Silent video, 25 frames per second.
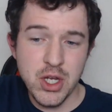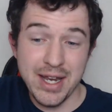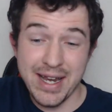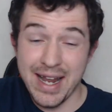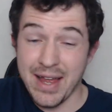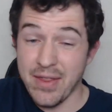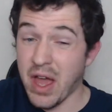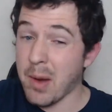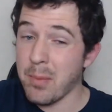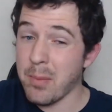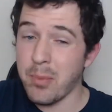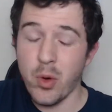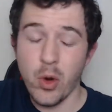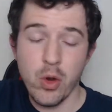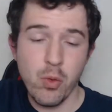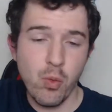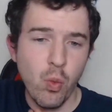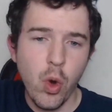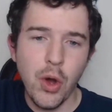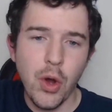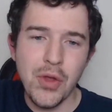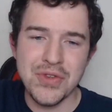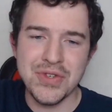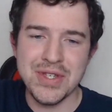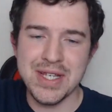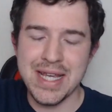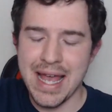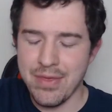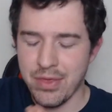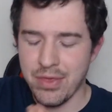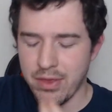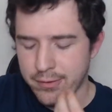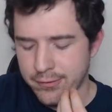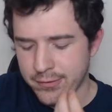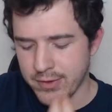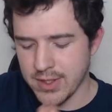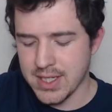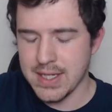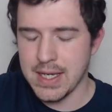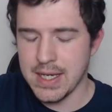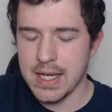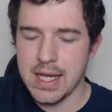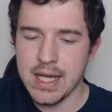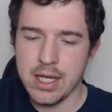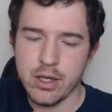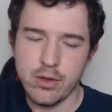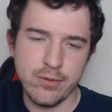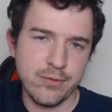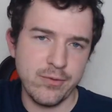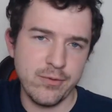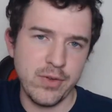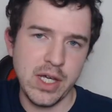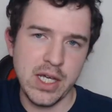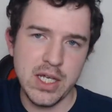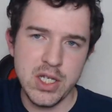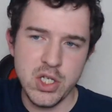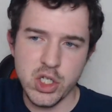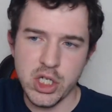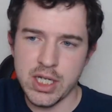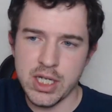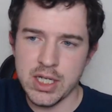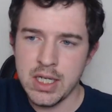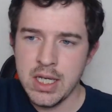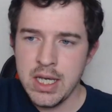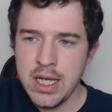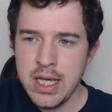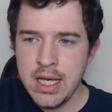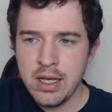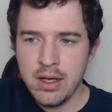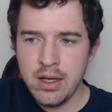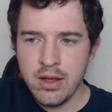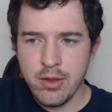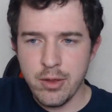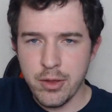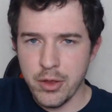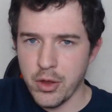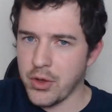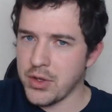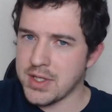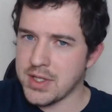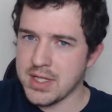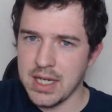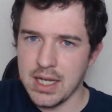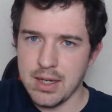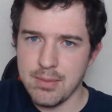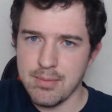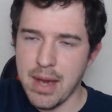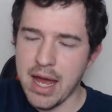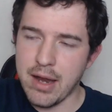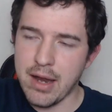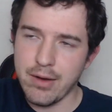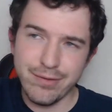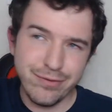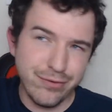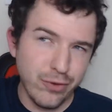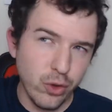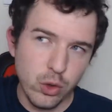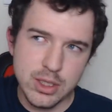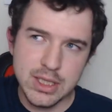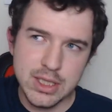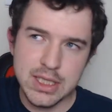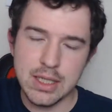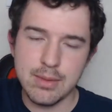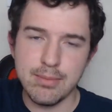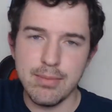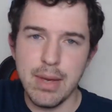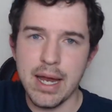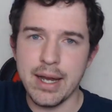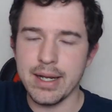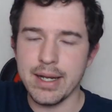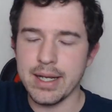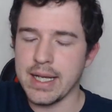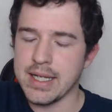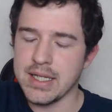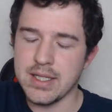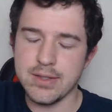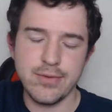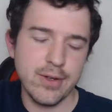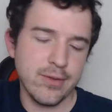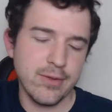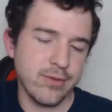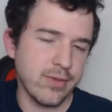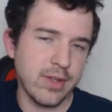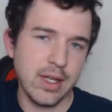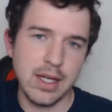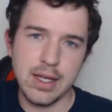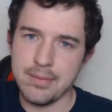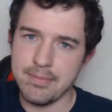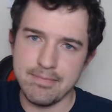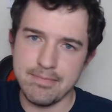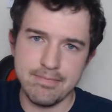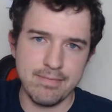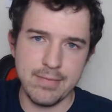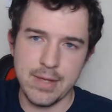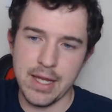And at that point, once again, the fatigue of Fiji, 13 men, 14 men against 15.